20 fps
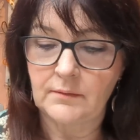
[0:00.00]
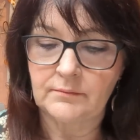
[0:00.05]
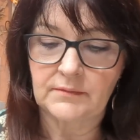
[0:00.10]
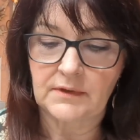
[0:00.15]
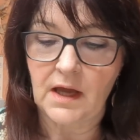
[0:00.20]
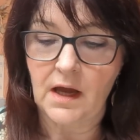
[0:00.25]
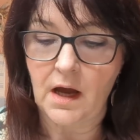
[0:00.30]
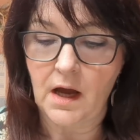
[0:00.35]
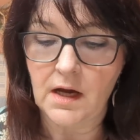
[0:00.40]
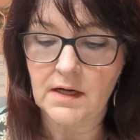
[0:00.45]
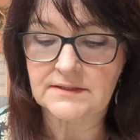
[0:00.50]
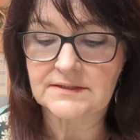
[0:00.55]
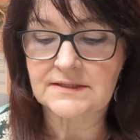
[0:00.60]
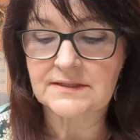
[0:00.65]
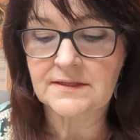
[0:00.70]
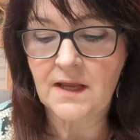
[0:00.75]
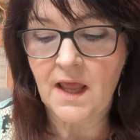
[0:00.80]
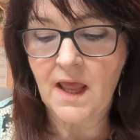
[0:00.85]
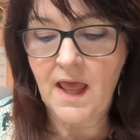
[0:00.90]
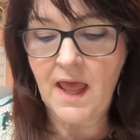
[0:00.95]

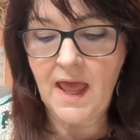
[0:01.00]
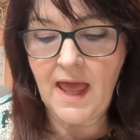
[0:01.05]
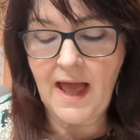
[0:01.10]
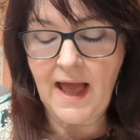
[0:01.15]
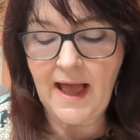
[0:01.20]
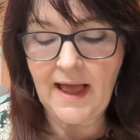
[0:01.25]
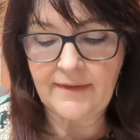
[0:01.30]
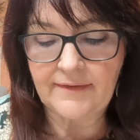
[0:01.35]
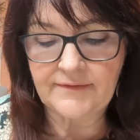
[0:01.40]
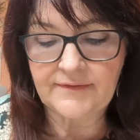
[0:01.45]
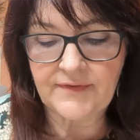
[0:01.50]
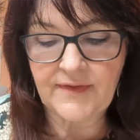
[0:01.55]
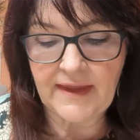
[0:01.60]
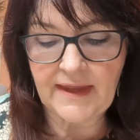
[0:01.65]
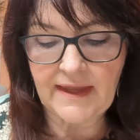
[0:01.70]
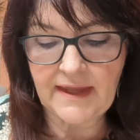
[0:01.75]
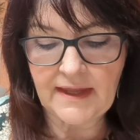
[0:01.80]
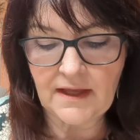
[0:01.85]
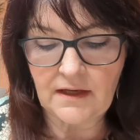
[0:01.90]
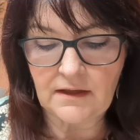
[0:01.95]
cut. And
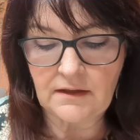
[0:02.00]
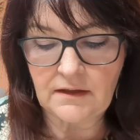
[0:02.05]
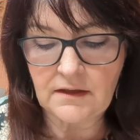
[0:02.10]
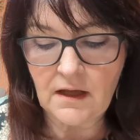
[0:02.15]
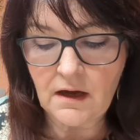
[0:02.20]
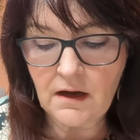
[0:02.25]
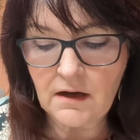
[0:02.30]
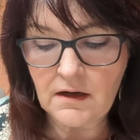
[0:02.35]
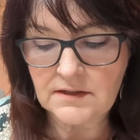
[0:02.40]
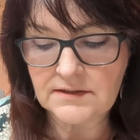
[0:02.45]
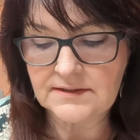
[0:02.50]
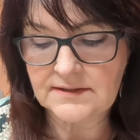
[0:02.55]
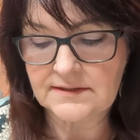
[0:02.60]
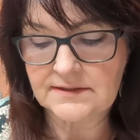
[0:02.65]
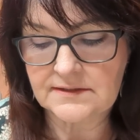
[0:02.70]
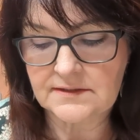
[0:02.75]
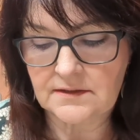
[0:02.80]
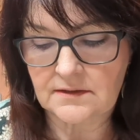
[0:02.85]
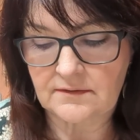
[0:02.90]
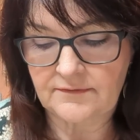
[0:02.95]
the
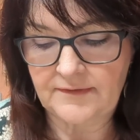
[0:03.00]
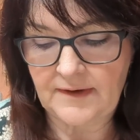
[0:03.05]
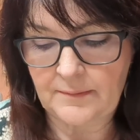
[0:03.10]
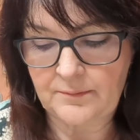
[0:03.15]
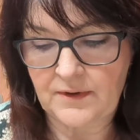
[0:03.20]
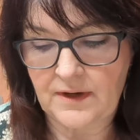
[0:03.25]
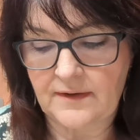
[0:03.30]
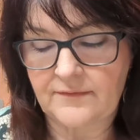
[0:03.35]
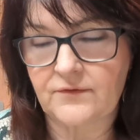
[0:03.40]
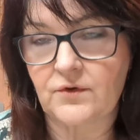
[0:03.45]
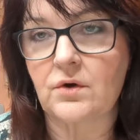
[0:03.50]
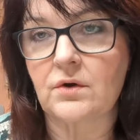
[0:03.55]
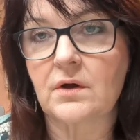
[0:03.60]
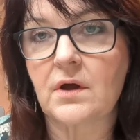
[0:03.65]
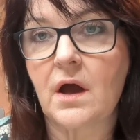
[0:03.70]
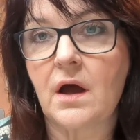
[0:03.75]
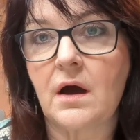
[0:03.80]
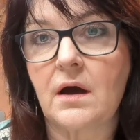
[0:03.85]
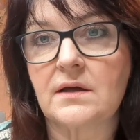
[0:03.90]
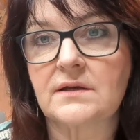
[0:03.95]
last fabric I've got
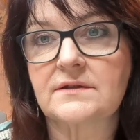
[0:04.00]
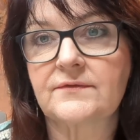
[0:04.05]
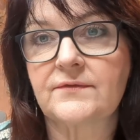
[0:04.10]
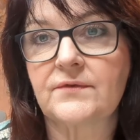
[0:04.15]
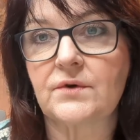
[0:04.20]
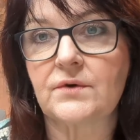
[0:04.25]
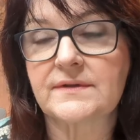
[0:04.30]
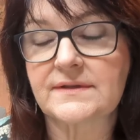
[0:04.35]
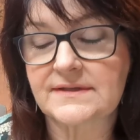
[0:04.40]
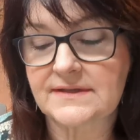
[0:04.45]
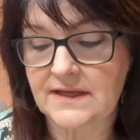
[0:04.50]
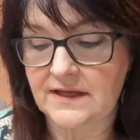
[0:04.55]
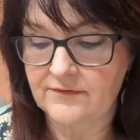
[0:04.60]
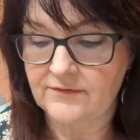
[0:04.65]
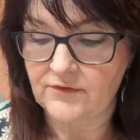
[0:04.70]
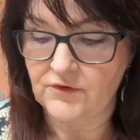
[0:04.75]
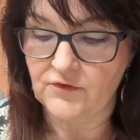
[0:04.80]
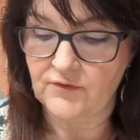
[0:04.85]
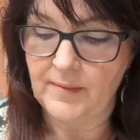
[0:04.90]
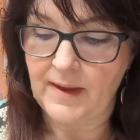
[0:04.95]
cut for the
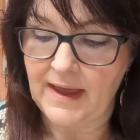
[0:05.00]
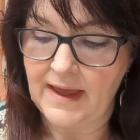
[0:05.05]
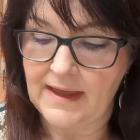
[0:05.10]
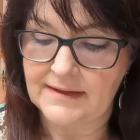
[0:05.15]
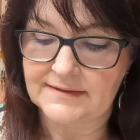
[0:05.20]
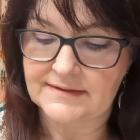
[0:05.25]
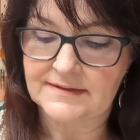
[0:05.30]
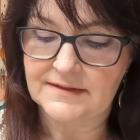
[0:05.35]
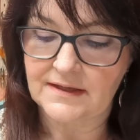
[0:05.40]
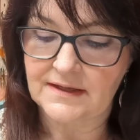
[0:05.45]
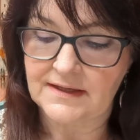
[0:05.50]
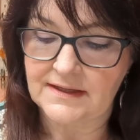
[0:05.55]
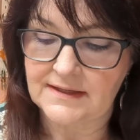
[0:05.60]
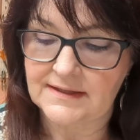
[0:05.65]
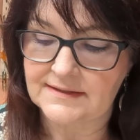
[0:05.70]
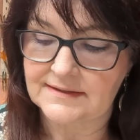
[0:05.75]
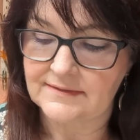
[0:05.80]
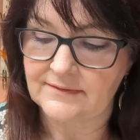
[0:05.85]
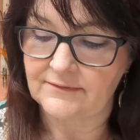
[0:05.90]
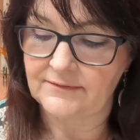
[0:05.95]
Seaforth pants
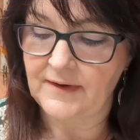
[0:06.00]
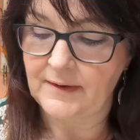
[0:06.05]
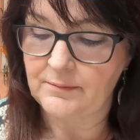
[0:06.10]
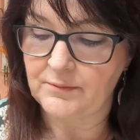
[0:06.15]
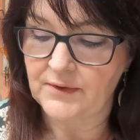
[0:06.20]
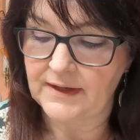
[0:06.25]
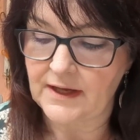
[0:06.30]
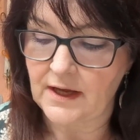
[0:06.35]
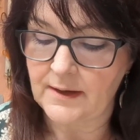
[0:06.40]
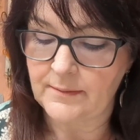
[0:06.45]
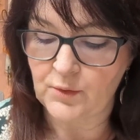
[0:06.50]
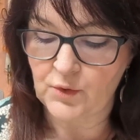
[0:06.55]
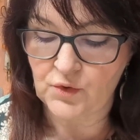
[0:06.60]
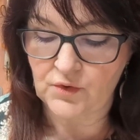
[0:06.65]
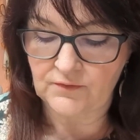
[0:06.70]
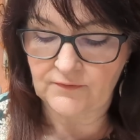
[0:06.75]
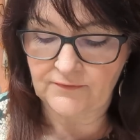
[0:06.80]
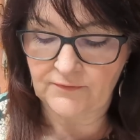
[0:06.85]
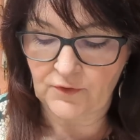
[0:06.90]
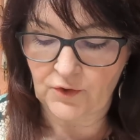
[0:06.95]
is some fabric I
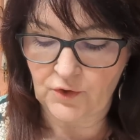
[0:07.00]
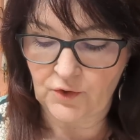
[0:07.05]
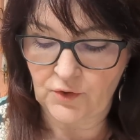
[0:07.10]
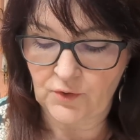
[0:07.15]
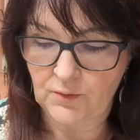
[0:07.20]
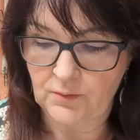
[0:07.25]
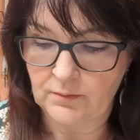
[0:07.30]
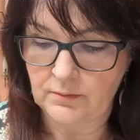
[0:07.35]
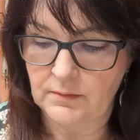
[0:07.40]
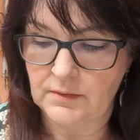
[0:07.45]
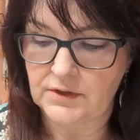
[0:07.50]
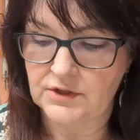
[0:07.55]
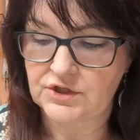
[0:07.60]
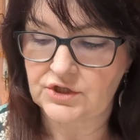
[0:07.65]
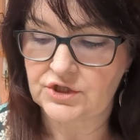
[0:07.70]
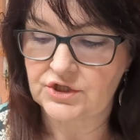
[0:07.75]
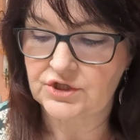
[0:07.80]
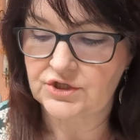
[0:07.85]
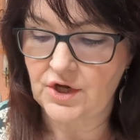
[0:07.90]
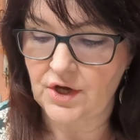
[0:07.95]
bought from
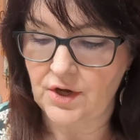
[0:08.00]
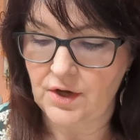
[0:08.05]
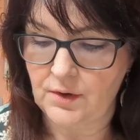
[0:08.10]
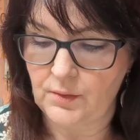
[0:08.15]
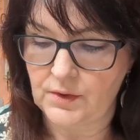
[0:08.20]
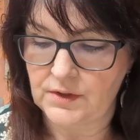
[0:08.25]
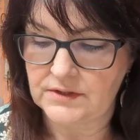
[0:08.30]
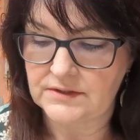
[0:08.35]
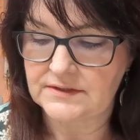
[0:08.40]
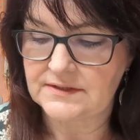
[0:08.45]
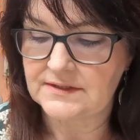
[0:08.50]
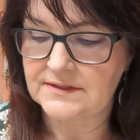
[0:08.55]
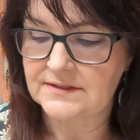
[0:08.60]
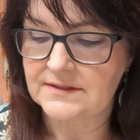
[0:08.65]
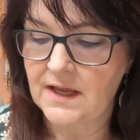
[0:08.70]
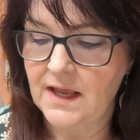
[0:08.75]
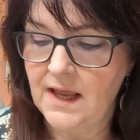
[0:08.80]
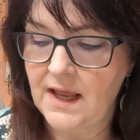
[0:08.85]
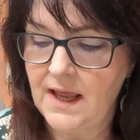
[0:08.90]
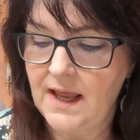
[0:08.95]

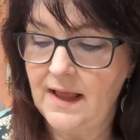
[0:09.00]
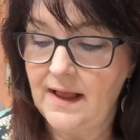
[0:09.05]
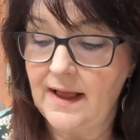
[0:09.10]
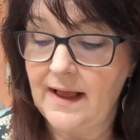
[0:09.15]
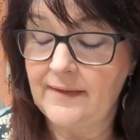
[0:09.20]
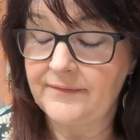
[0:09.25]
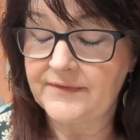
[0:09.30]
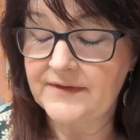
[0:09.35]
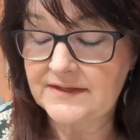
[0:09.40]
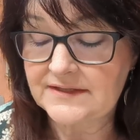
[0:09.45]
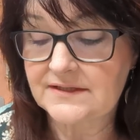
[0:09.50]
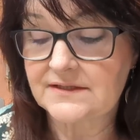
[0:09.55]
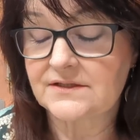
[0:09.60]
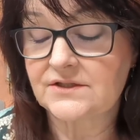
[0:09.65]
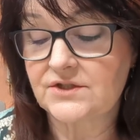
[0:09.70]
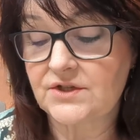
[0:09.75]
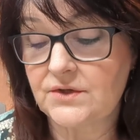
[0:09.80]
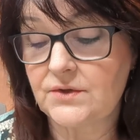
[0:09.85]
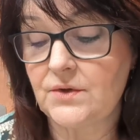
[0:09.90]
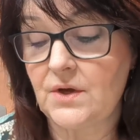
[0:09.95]
Sherwood's, and this is
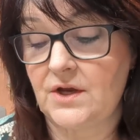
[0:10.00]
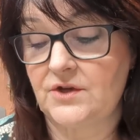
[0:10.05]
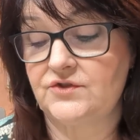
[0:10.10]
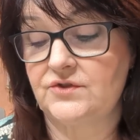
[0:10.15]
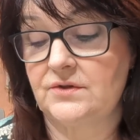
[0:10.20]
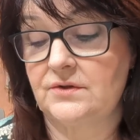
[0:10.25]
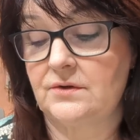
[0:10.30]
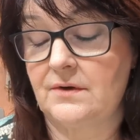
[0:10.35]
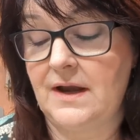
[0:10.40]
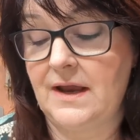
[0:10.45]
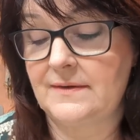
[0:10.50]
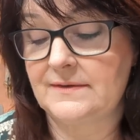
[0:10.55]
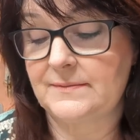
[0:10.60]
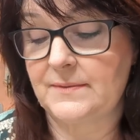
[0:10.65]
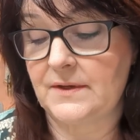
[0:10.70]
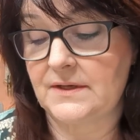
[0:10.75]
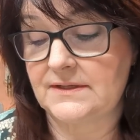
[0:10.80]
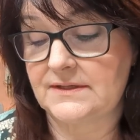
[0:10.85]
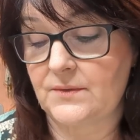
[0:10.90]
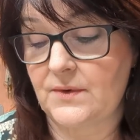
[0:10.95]
200 grams
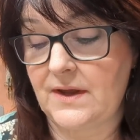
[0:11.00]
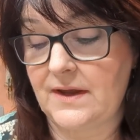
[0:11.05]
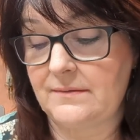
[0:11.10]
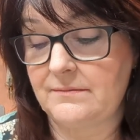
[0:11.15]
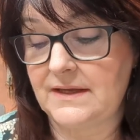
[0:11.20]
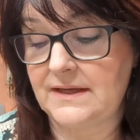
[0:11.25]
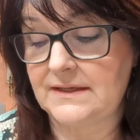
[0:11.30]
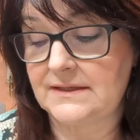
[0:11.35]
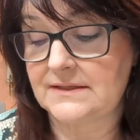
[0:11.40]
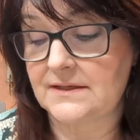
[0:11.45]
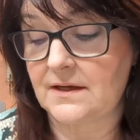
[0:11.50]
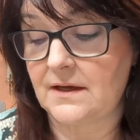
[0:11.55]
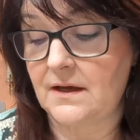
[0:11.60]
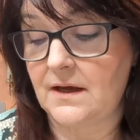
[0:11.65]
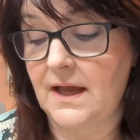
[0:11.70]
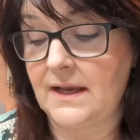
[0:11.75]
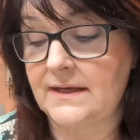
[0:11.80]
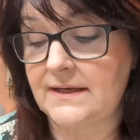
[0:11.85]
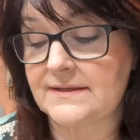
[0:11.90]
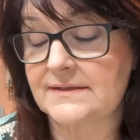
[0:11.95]
per square
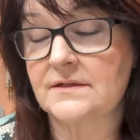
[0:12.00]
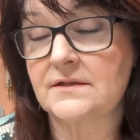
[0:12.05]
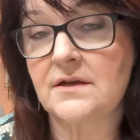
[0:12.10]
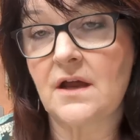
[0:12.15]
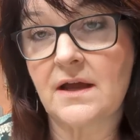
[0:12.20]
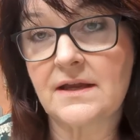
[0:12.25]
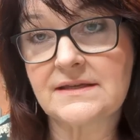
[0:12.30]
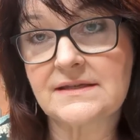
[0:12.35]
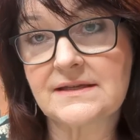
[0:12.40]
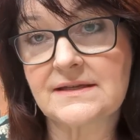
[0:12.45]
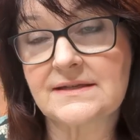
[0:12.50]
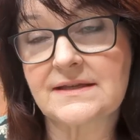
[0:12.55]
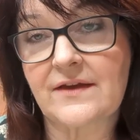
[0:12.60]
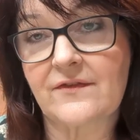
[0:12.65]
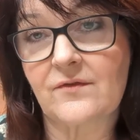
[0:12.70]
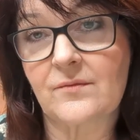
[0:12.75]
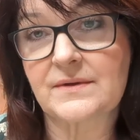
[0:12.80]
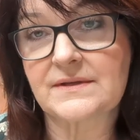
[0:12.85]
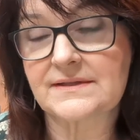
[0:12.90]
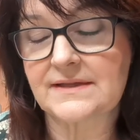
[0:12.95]
metre, and it's
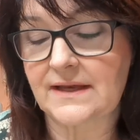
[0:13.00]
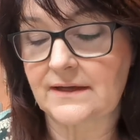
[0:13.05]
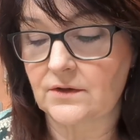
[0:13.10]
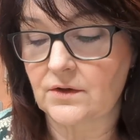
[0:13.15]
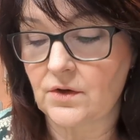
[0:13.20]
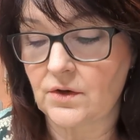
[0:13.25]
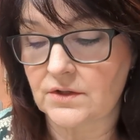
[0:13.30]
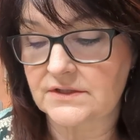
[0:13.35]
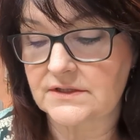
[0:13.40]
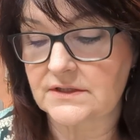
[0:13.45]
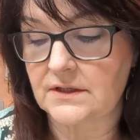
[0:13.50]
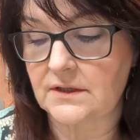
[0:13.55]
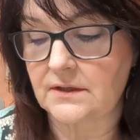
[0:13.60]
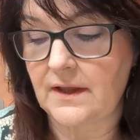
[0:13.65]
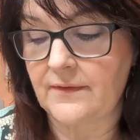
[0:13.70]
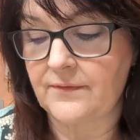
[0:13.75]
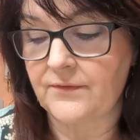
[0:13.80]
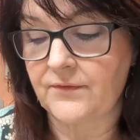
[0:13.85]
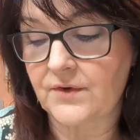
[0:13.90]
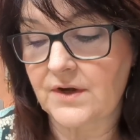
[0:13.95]
97% cotton
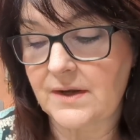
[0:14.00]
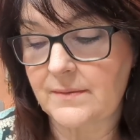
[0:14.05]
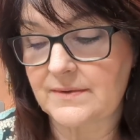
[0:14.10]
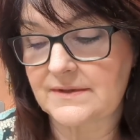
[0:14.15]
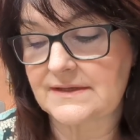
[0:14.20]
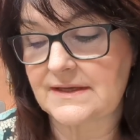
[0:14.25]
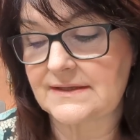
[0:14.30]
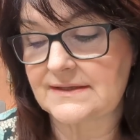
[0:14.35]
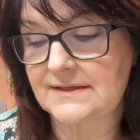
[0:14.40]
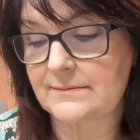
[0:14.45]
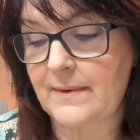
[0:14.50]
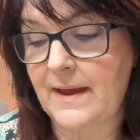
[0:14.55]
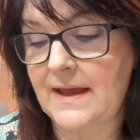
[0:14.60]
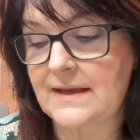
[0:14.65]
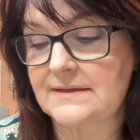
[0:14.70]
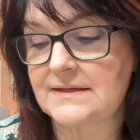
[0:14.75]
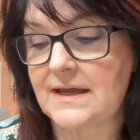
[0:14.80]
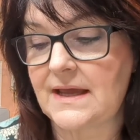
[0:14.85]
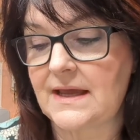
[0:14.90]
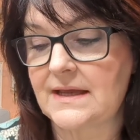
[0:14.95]
and 3%
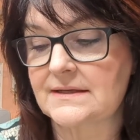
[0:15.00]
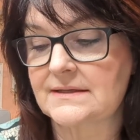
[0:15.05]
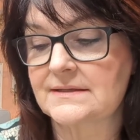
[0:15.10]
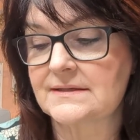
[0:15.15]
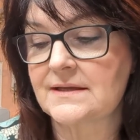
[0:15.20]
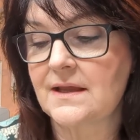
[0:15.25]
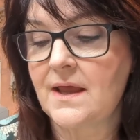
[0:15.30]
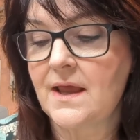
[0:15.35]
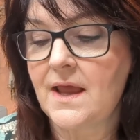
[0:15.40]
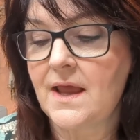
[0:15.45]
spandex.